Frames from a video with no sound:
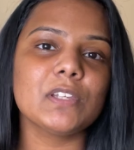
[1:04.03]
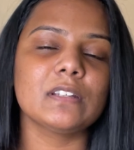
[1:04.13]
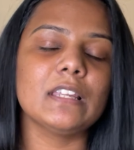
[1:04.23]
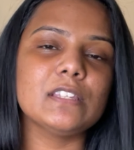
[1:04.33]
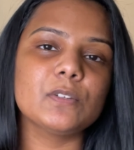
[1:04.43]

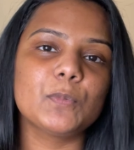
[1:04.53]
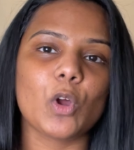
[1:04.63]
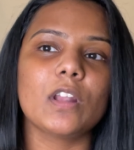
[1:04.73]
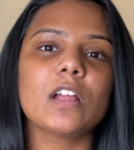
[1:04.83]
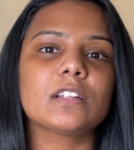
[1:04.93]
release a
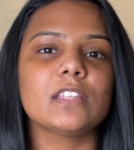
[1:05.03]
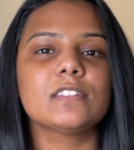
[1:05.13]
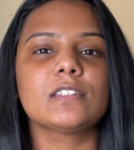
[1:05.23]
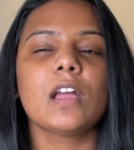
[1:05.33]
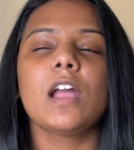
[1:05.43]
product,
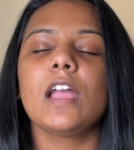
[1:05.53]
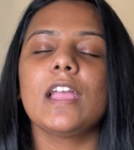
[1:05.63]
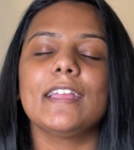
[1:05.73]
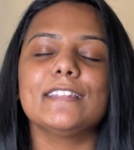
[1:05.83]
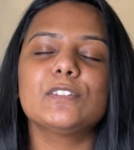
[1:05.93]

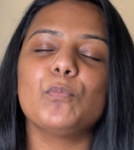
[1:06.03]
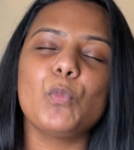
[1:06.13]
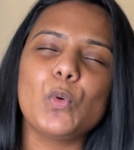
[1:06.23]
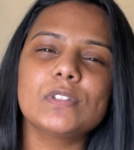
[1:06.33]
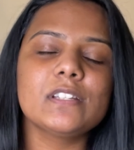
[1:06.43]
it's
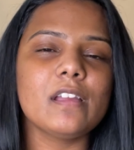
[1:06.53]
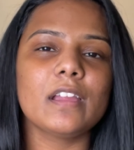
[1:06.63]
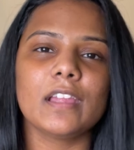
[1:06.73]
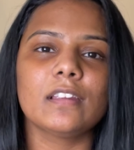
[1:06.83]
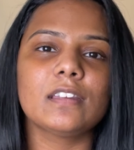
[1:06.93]
mostly a
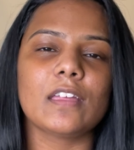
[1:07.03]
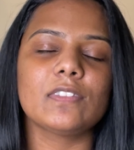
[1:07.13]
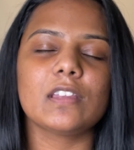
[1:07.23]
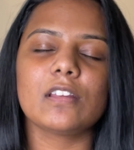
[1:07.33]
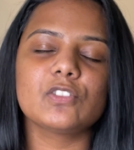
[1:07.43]
hit and
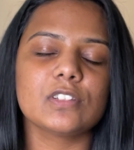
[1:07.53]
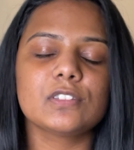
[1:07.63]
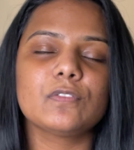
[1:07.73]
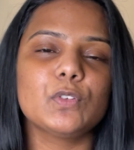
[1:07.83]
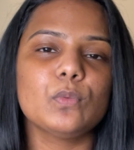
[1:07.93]
there are just a
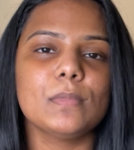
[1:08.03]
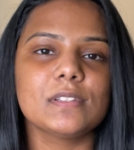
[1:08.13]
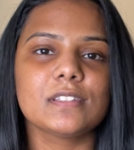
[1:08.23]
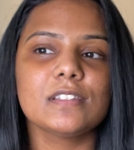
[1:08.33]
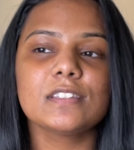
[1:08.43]
few
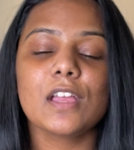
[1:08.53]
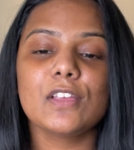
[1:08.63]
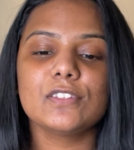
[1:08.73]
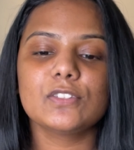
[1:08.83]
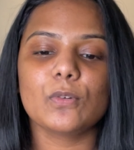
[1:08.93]
misses.
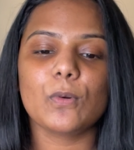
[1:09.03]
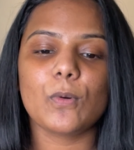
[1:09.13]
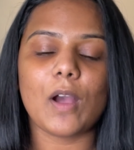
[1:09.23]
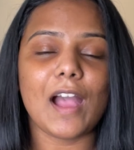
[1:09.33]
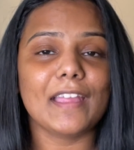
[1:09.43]

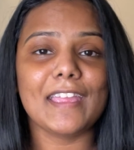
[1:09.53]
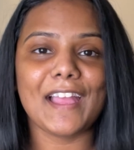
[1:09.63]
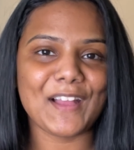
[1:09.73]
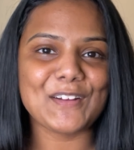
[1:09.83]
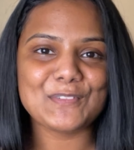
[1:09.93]
So I
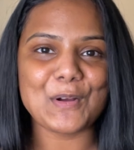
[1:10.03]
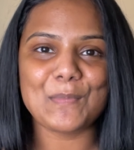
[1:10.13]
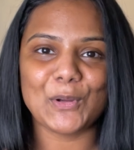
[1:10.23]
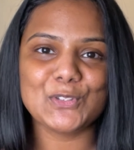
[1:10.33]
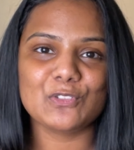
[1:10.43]
have a
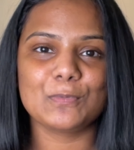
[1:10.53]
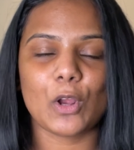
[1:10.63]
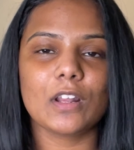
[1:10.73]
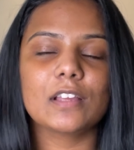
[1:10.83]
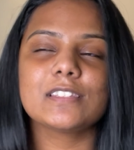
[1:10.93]
bunch of
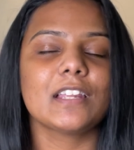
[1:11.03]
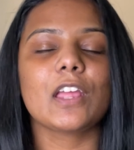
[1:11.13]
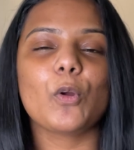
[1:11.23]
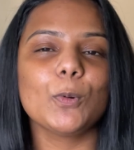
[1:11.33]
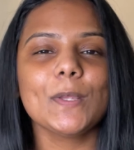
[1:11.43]
products and I
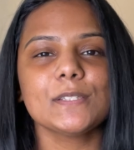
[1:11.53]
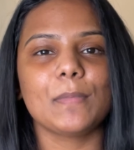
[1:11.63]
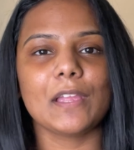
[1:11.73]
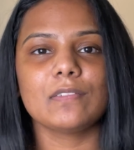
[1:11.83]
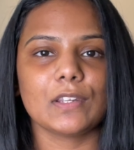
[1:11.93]
always
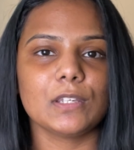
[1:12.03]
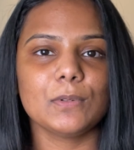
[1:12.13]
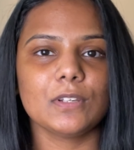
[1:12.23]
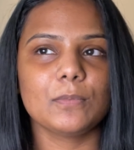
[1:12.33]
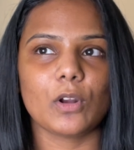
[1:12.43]
buy Fenty
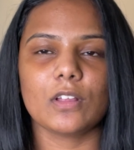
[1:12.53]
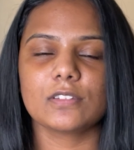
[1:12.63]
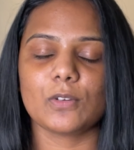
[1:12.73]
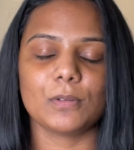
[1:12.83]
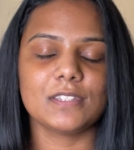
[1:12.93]
Beauty
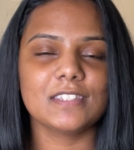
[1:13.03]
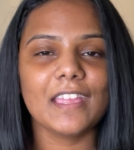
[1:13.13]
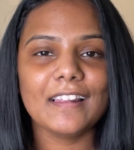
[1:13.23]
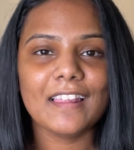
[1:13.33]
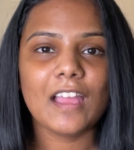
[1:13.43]
products on
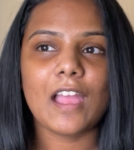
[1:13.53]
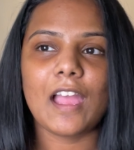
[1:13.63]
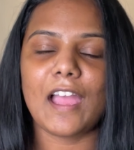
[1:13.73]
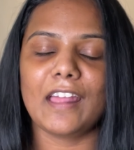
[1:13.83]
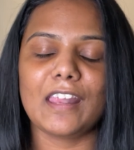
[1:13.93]
sale,
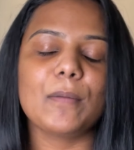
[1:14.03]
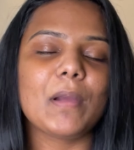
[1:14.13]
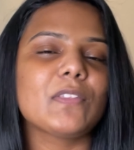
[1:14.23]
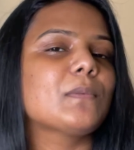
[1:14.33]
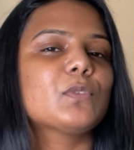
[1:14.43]
and I
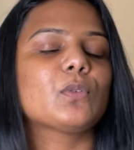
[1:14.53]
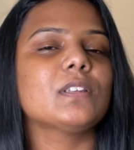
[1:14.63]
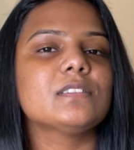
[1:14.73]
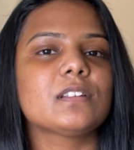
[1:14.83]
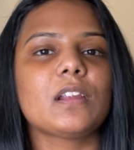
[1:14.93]
buy them through
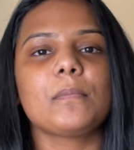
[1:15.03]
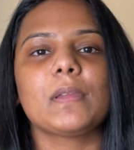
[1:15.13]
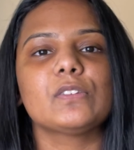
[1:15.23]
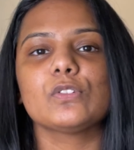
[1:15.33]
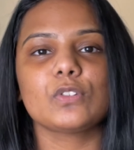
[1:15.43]
Instagram
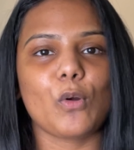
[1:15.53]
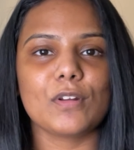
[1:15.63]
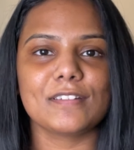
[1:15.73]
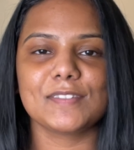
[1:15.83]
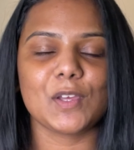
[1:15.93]
pages or
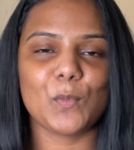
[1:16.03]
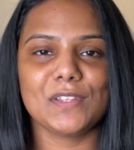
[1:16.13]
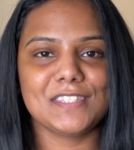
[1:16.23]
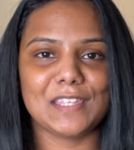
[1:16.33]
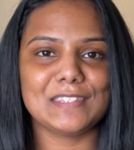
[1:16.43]
someone
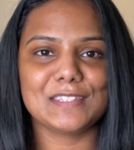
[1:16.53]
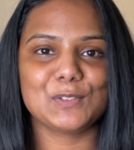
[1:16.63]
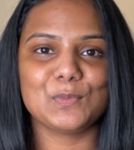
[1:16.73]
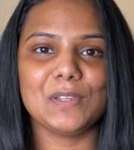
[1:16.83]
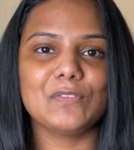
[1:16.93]
sends it
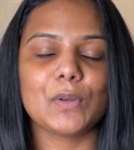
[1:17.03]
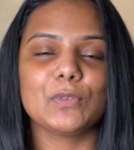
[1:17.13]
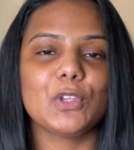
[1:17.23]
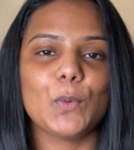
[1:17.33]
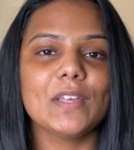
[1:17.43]
to me from
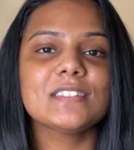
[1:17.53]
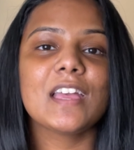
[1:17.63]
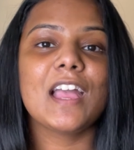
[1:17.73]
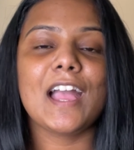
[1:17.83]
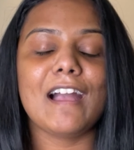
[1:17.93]
the US.
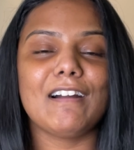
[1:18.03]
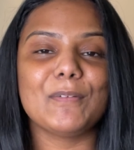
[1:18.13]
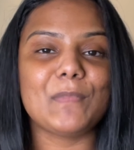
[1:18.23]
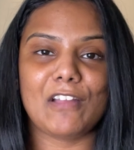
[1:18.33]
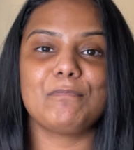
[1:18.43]

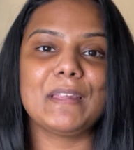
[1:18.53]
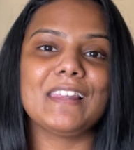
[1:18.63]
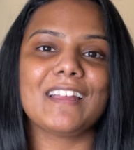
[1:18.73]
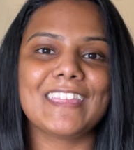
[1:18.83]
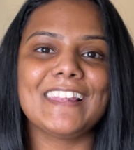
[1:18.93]
I've been
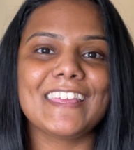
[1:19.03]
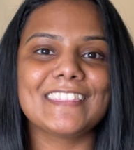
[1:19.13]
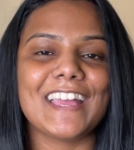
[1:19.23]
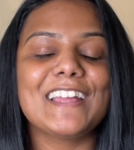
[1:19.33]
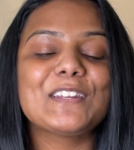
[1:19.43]
lucky like
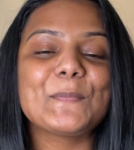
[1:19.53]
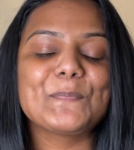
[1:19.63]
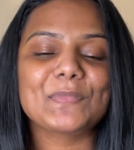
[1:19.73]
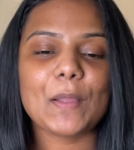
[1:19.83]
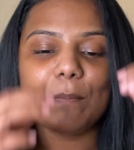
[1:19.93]
that,
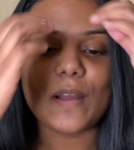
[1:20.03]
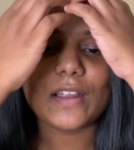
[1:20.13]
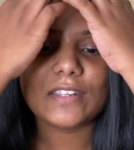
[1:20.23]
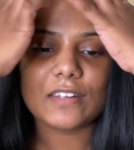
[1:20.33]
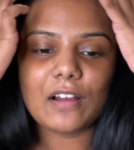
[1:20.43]

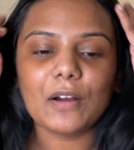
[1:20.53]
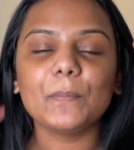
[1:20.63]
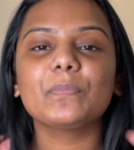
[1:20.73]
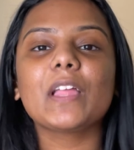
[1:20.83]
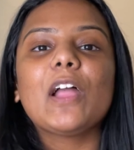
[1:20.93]
but
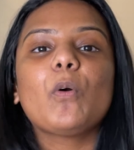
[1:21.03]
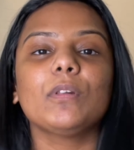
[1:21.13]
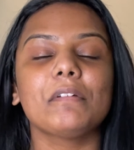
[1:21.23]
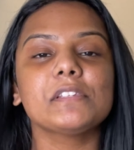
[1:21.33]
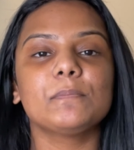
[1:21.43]
I
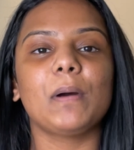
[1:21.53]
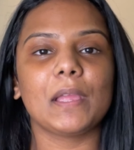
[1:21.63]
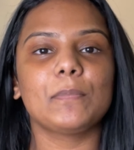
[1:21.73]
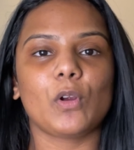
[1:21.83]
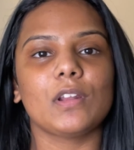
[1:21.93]
always buy
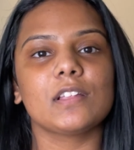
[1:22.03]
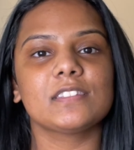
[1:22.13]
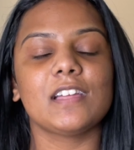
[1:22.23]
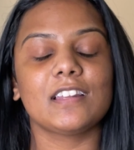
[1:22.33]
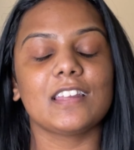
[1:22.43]
products
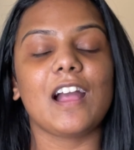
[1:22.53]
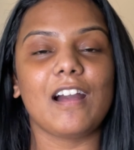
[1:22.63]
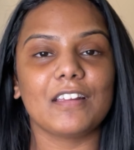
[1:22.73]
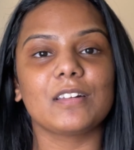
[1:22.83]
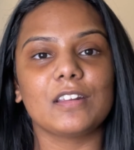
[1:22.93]
that
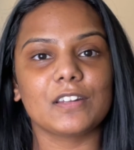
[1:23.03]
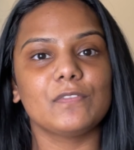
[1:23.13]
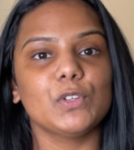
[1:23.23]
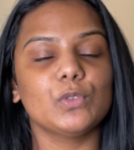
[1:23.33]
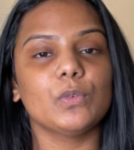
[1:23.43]
are
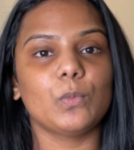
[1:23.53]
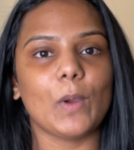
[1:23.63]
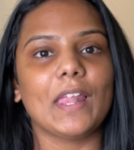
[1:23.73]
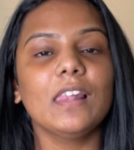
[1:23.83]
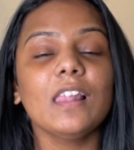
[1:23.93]
reviewed
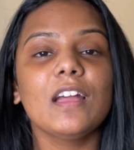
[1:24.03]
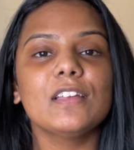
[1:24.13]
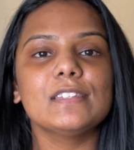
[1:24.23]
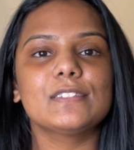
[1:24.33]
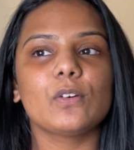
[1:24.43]
well.
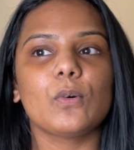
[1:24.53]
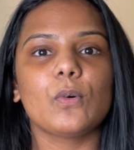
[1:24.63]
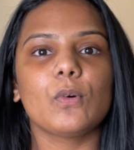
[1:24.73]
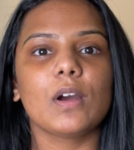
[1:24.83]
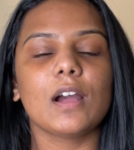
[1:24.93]

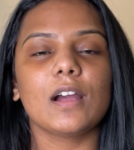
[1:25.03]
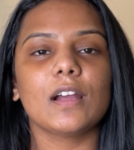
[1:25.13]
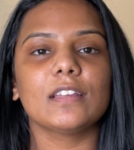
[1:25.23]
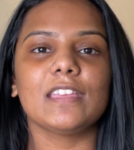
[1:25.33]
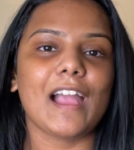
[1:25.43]
So
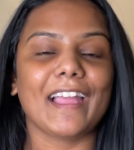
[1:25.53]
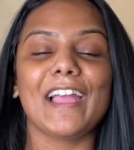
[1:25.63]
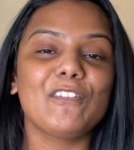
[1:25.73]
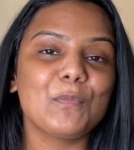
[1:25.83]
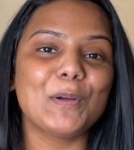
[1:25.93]
yeah, I
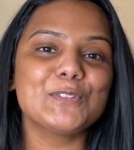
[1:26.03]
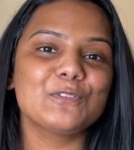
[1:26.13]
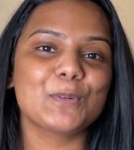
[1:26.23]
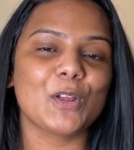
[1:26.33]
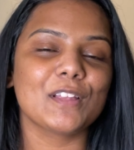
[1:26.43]
have a bunch of
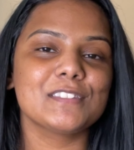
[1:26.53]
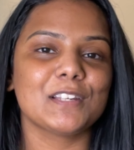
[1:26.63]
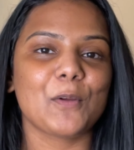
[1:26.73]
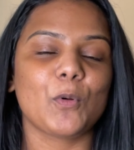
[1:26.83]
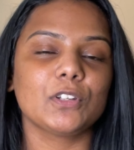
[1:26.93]
products that I
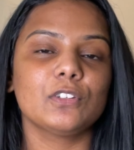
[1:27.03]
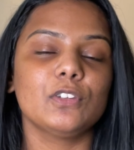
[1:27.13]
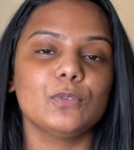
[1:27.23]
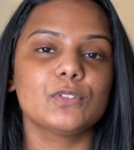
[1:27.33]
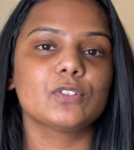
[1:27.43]
wanted to
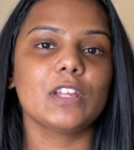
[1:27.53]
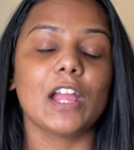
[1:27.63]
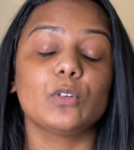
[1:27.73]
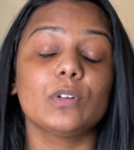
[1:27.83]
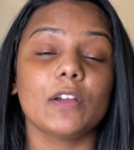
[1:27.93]
use today. I
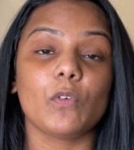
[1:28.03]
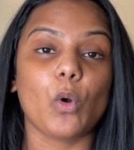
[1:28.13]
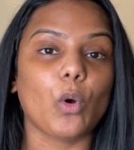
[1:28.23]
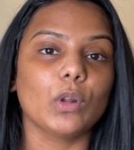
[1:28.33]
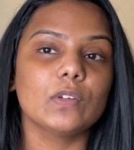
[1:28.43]
don't have
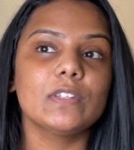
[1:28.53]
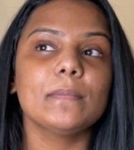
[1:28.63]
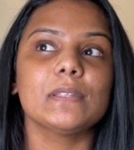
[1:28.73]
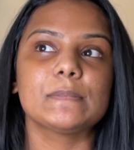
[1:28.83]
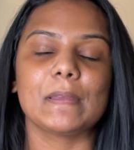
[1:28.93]
all of them,
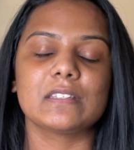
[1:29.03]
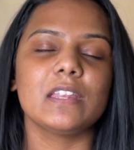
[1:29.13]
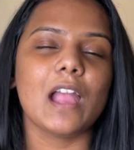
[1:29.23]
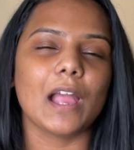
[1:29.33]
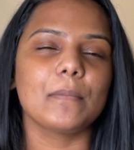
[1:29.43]

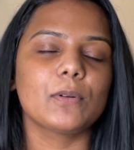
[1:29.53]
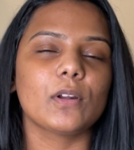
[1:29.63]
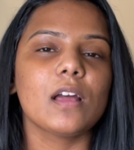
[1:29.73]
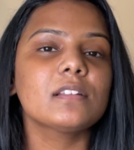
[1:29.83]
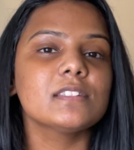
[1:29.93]
especially eye
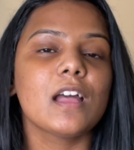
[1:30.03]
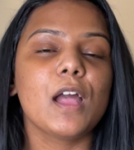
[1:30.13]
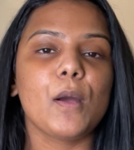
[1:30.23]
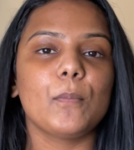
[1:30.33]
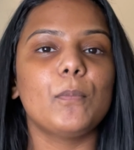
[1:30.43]
products,
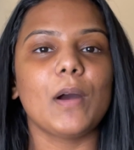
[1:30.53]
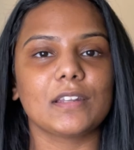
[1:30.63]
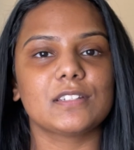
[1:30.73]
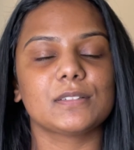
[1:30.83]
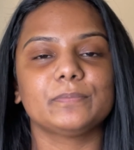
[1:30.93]

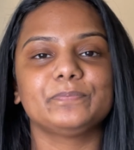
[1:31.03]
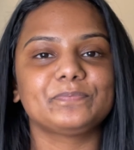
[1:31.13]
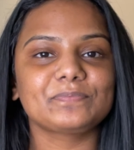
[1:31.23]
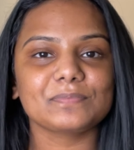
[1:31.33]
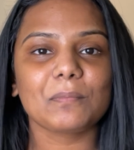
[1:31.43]
but
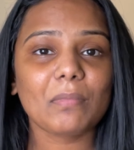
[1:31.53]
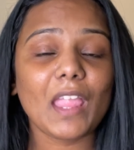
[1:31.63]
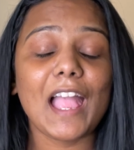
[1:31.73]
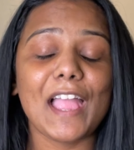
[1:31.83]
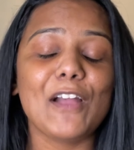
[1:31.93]

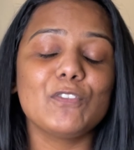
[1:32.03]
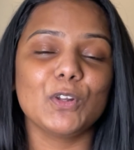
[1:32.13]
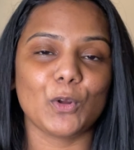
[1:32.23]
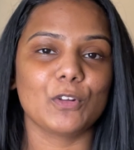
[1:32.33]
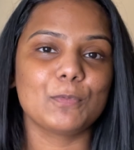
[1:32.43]
I have a
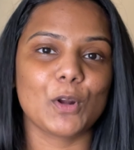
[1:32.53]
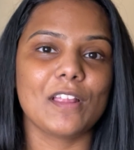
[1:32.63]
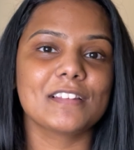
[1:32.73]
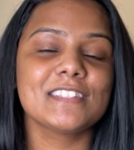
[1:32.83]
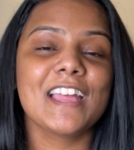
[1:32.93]
lot of
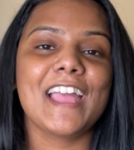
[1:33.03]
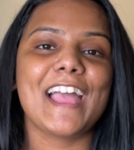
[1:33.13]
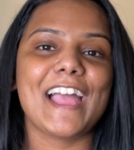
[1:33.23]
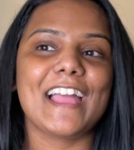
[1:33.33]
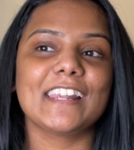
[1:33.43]
products,
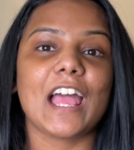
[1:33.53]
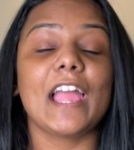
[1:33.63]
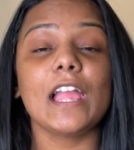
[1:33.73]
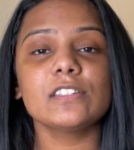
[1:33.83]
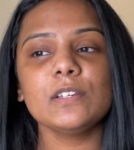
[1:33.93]
and I
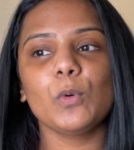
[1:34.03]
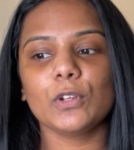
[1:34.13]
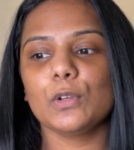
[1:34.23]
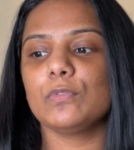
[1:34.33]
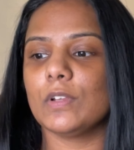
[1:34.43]
actually
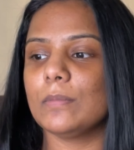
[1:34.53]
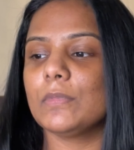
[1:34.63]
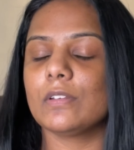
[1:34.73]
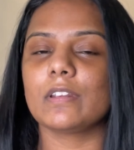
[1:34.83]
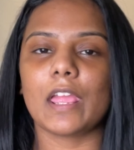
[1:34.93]
wanted to film
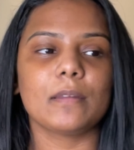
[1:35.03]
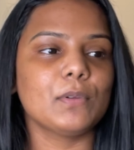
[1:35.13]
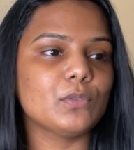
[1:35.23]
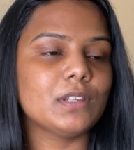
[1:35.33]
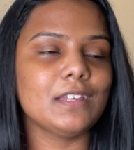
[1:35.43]
the Rare
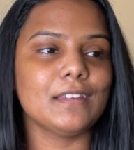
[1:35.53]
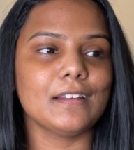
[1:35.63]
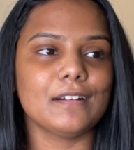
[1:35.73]
Beauty